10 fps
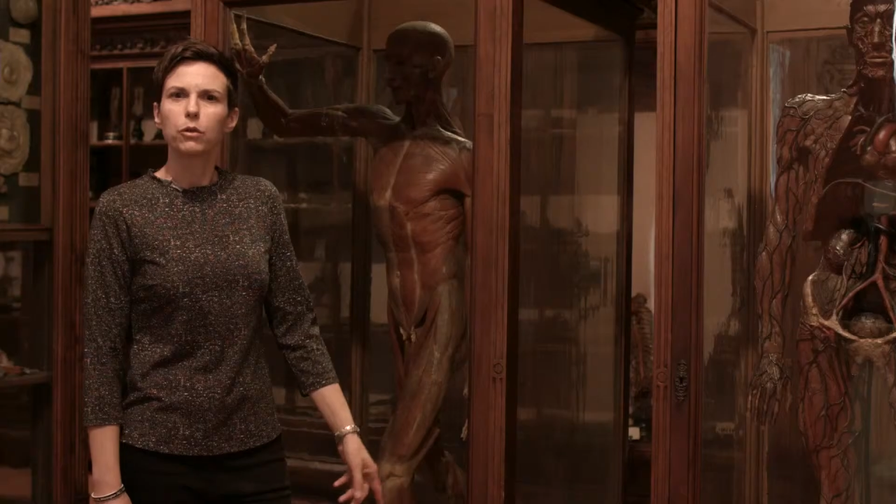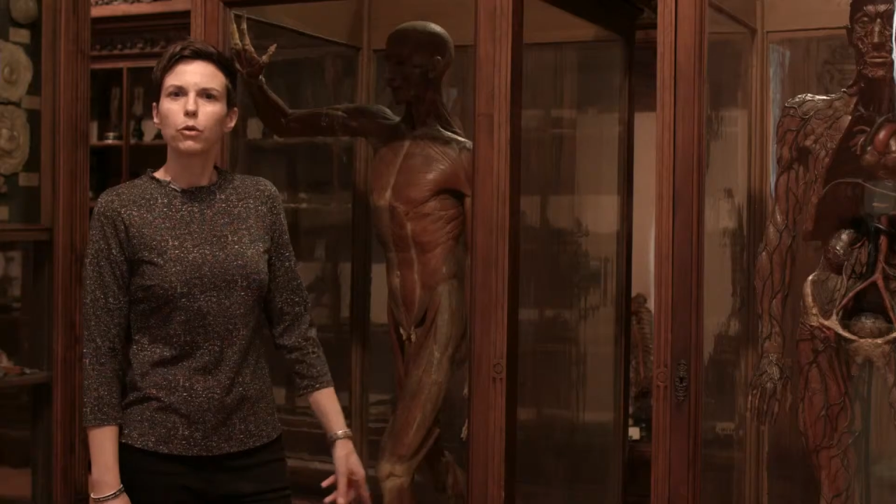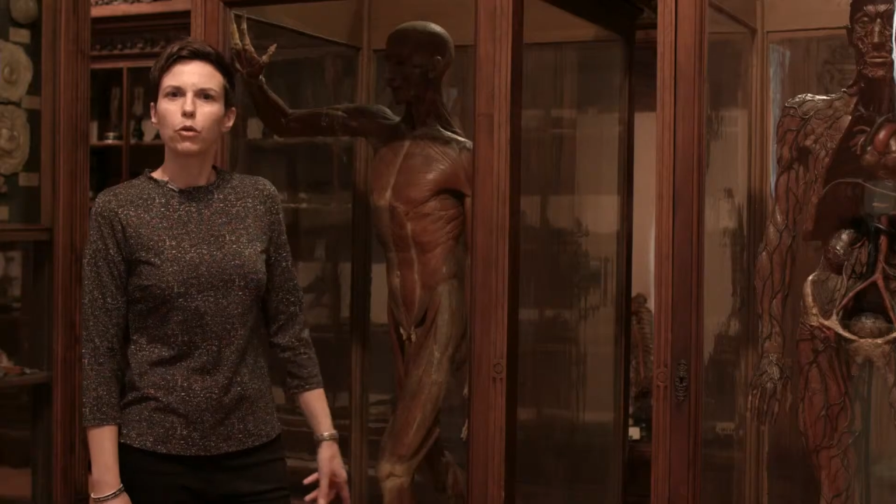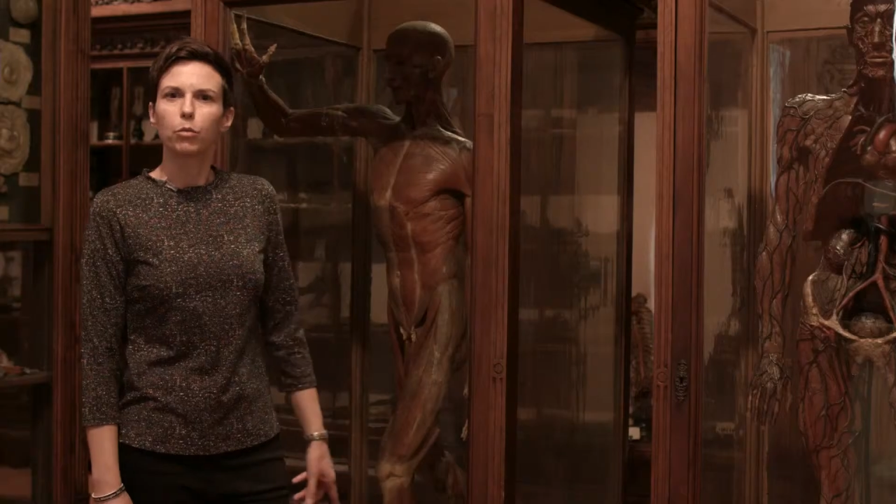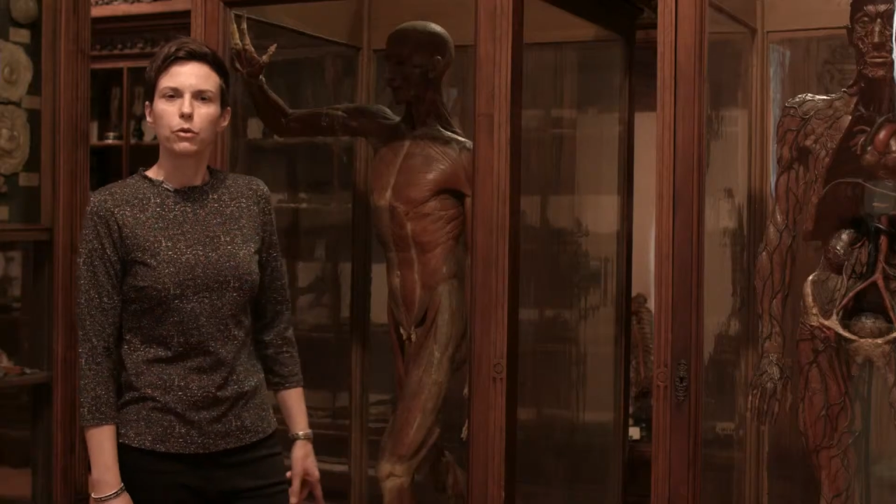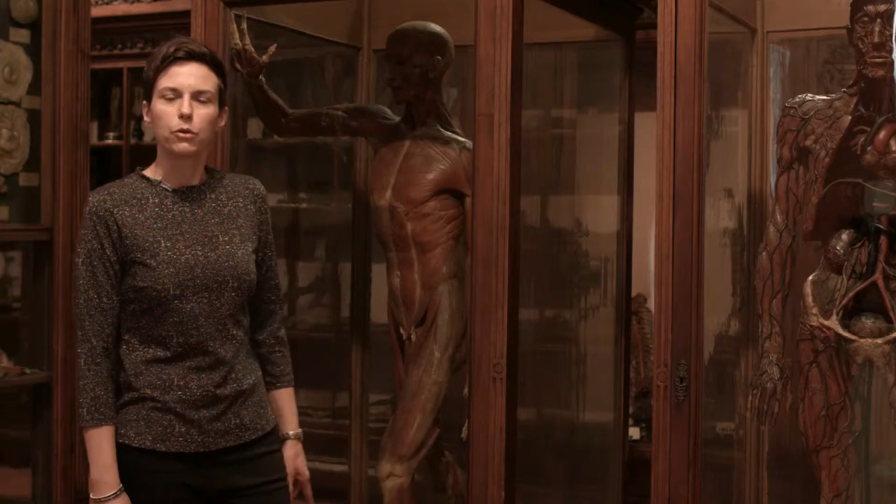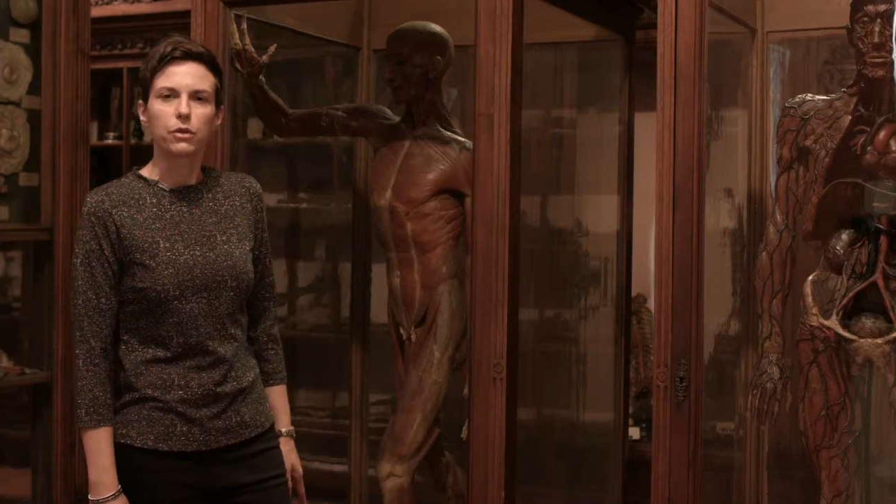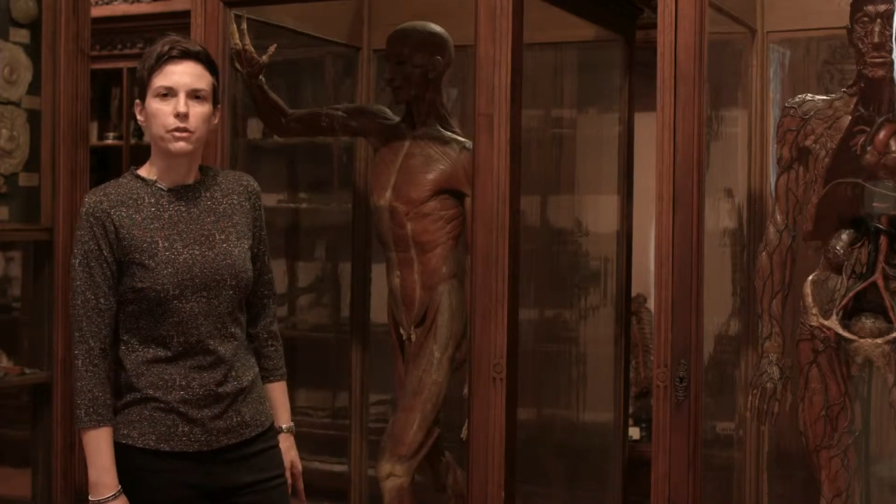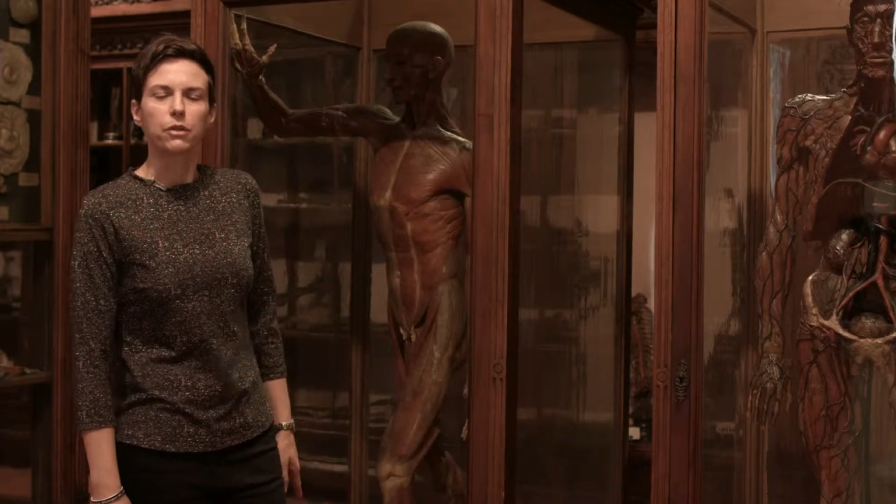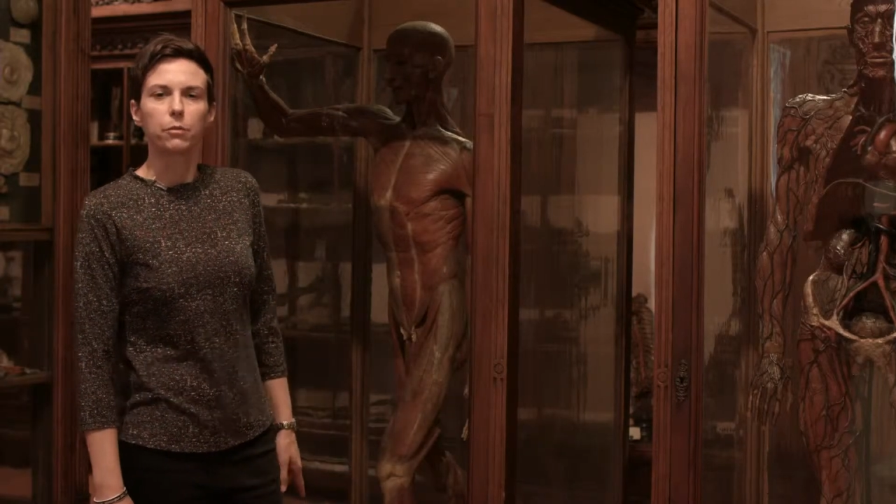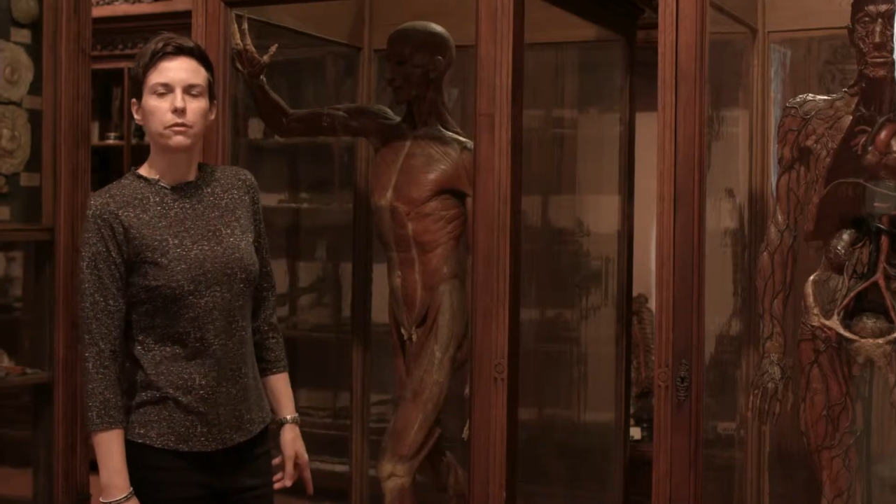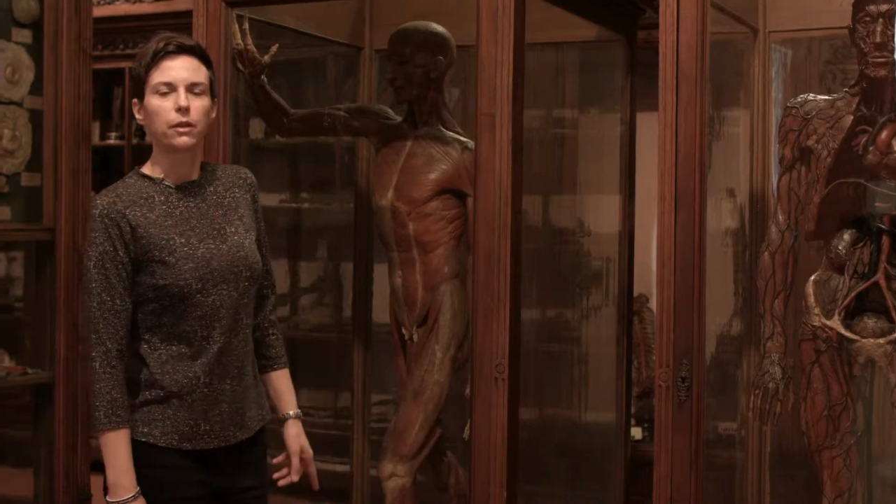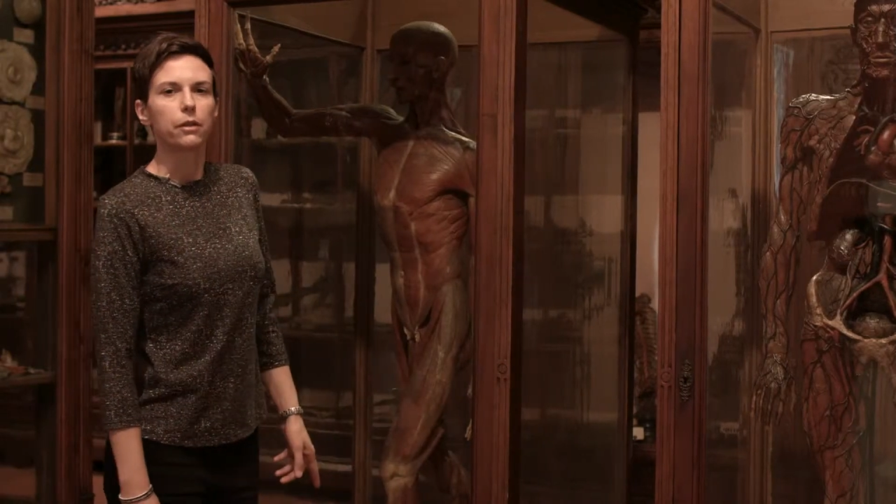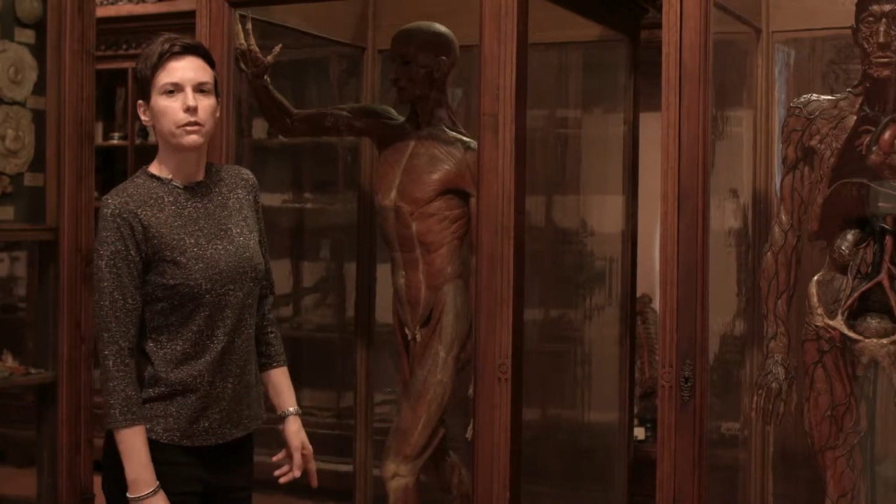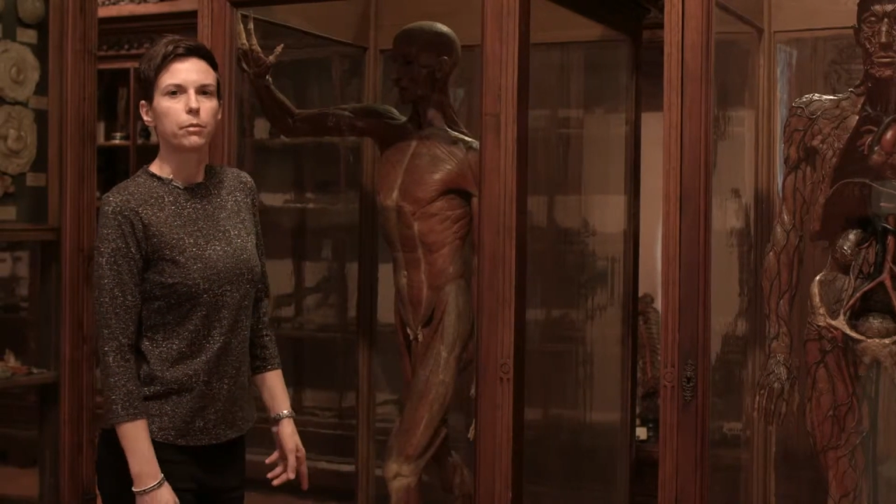the locomotor system
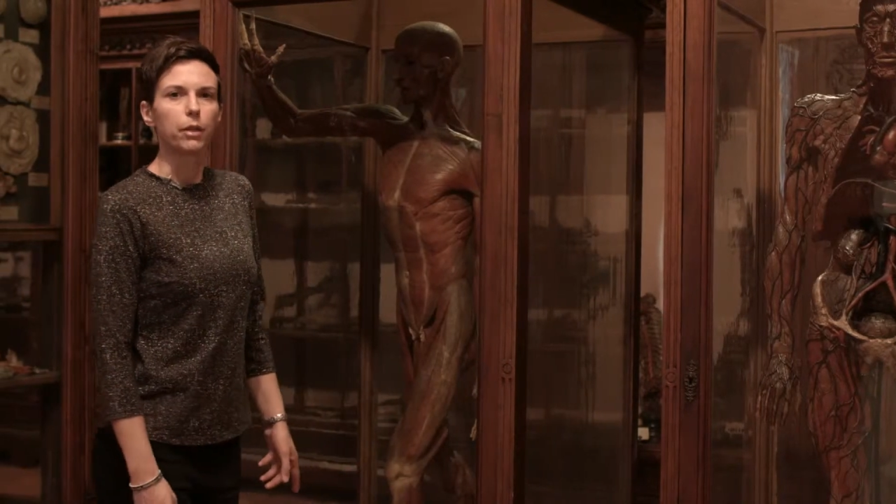first,